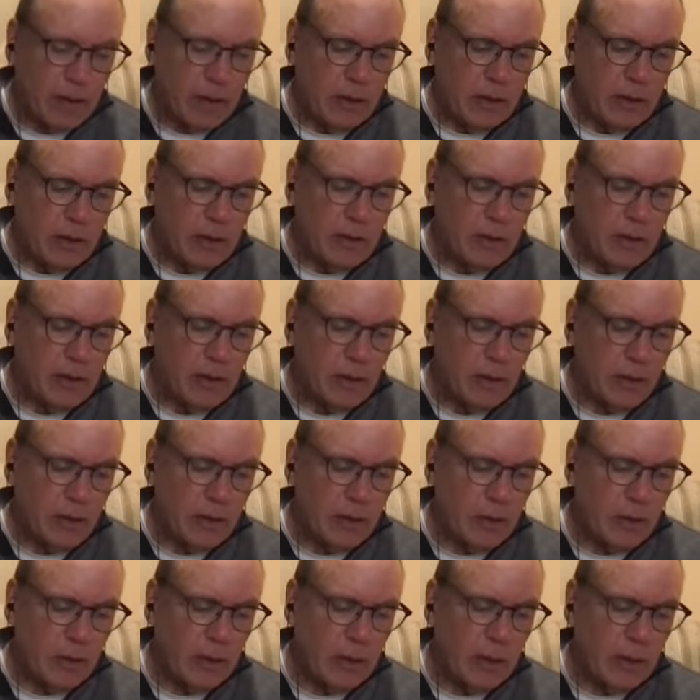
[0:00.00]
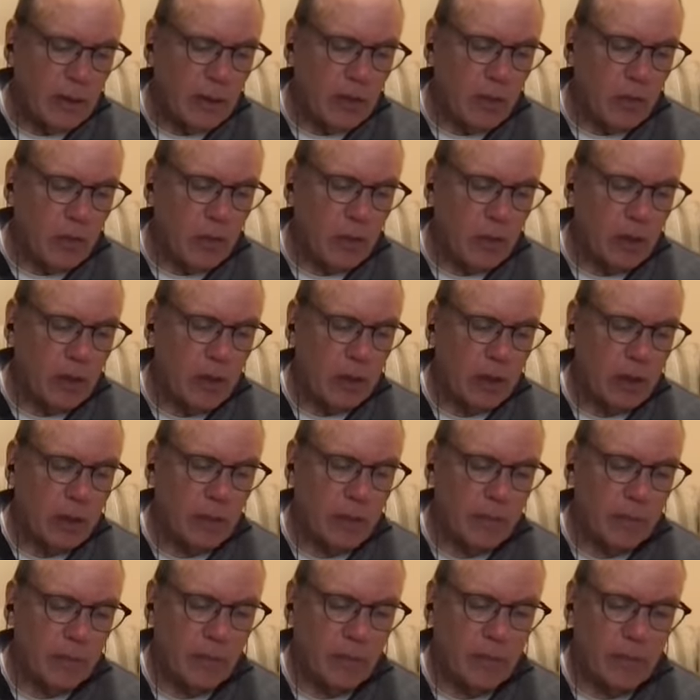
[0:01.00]
So I want
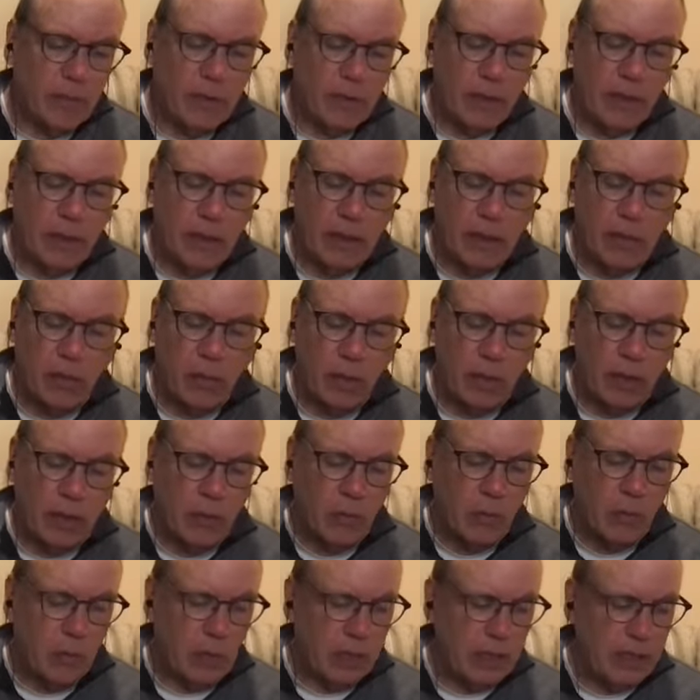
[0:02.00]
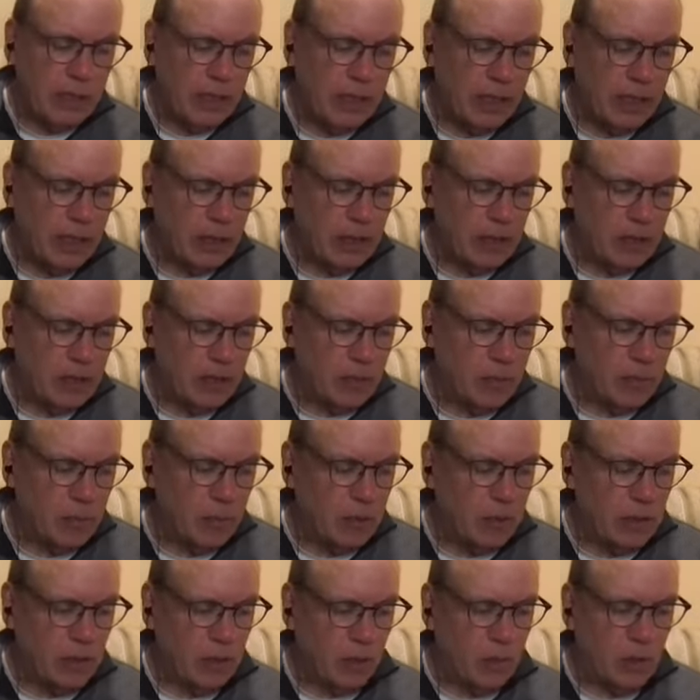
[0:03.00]
to, when I read that this
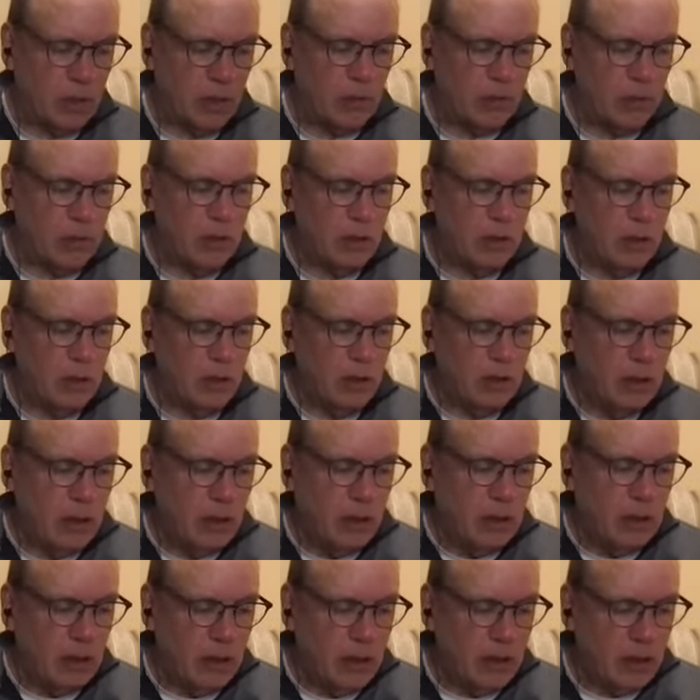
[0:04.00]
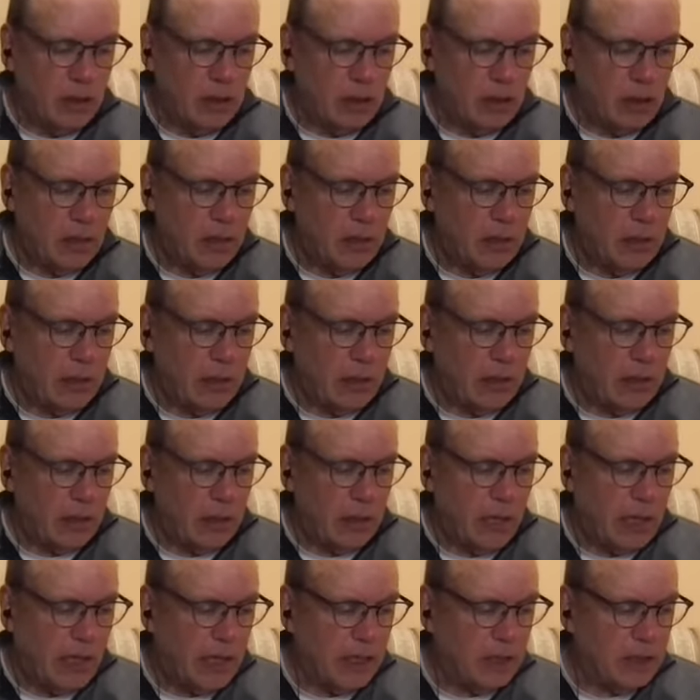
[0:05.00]
morning, when I was thinking about the
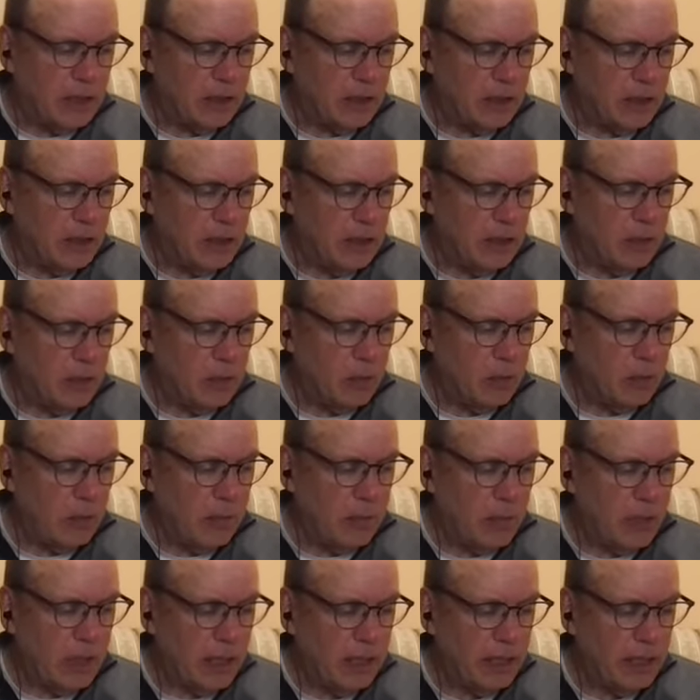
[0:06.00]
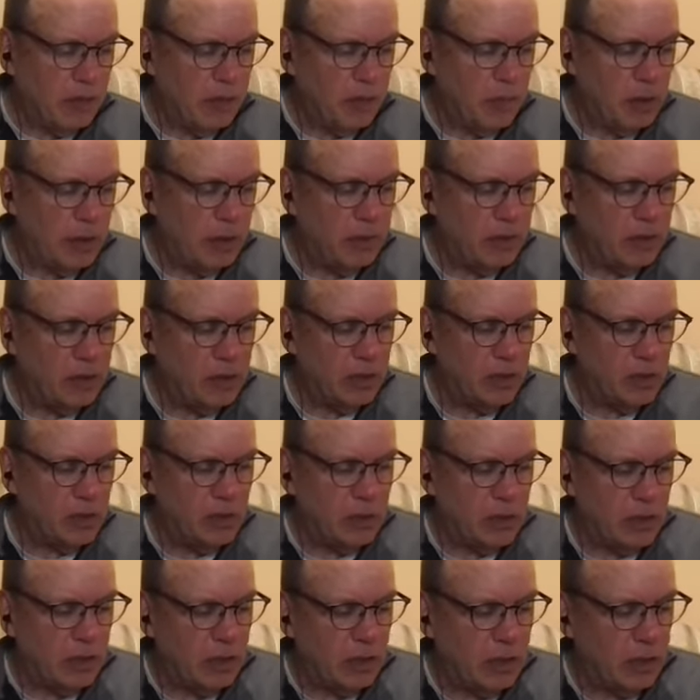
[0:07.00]
class, it reminded me of a
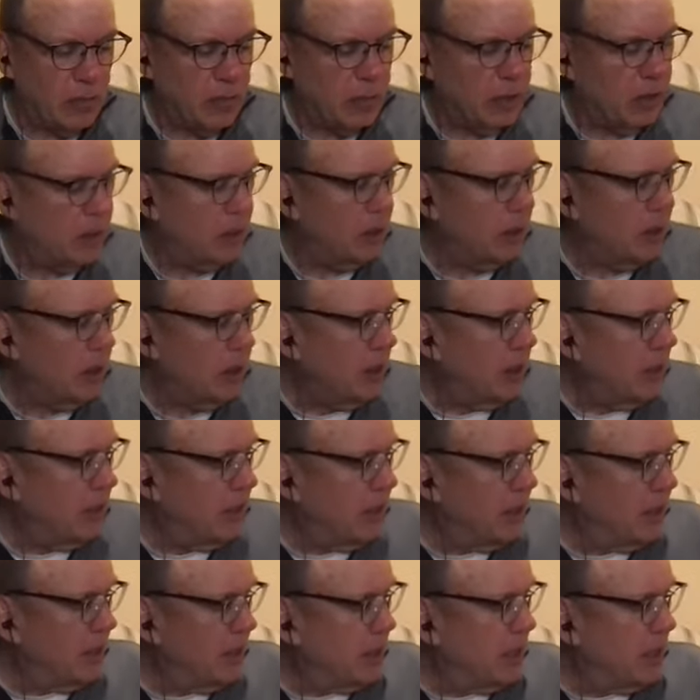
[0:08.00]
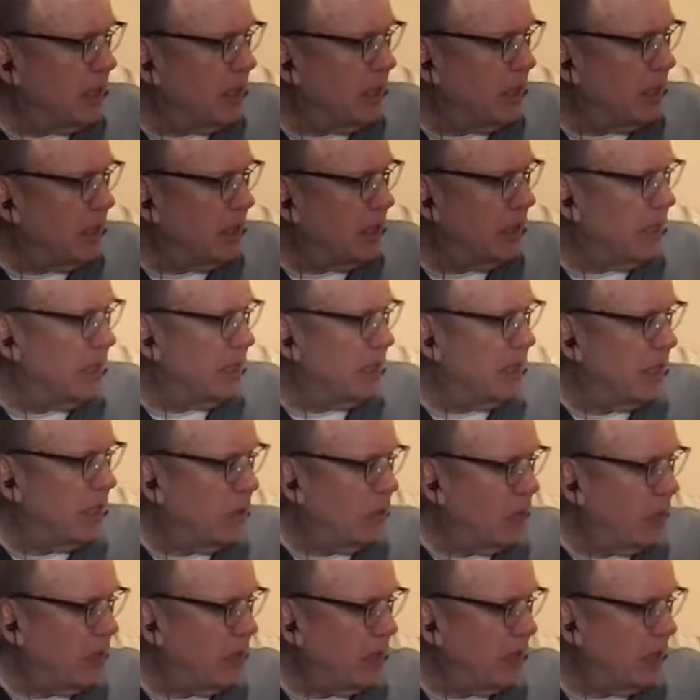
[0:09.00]
sutta, and I'm going to get it out
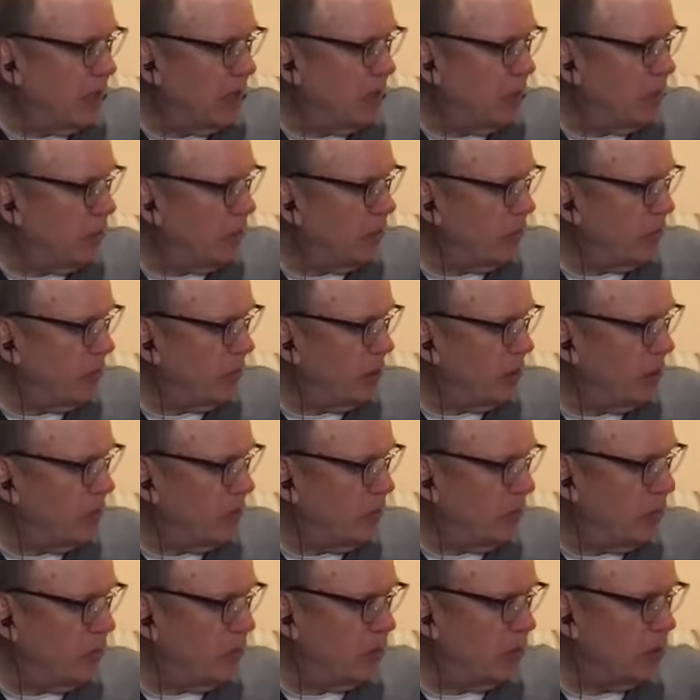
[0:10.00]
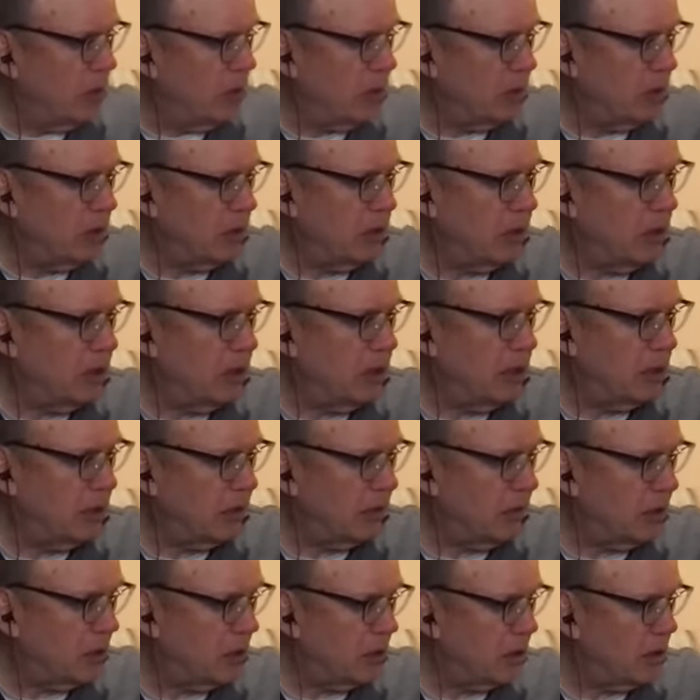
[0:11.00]
right now before I move on because the next
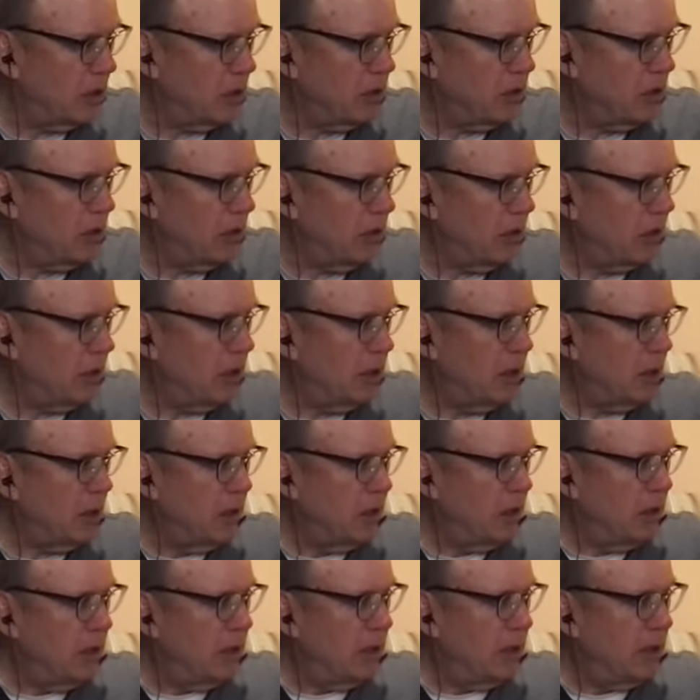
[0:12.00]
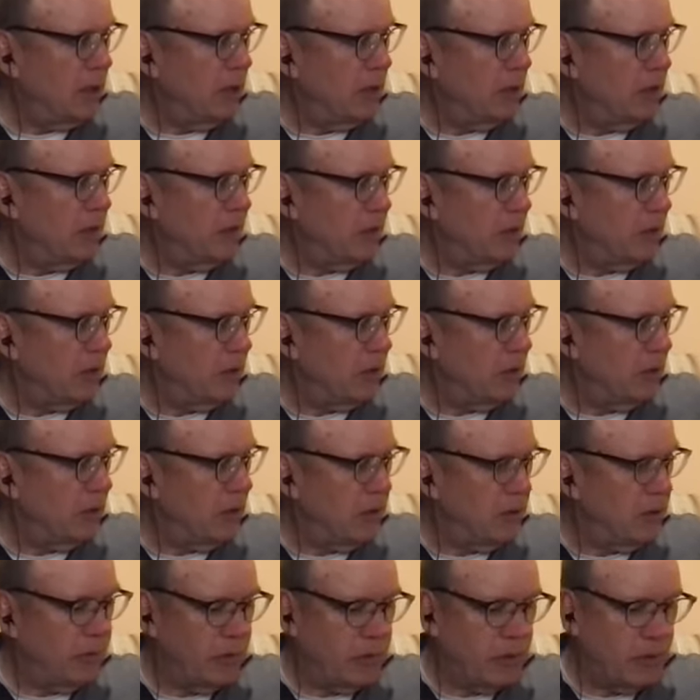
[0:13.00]
section is a little diff-
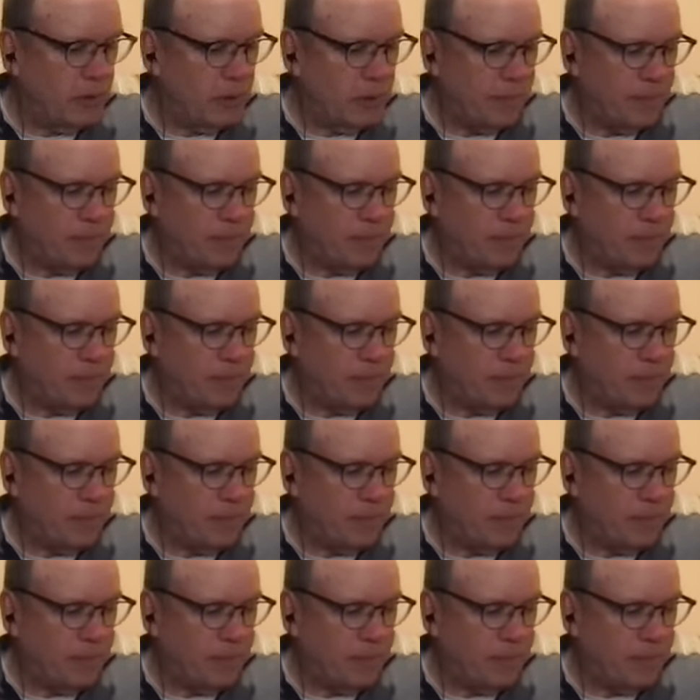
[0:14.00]
different.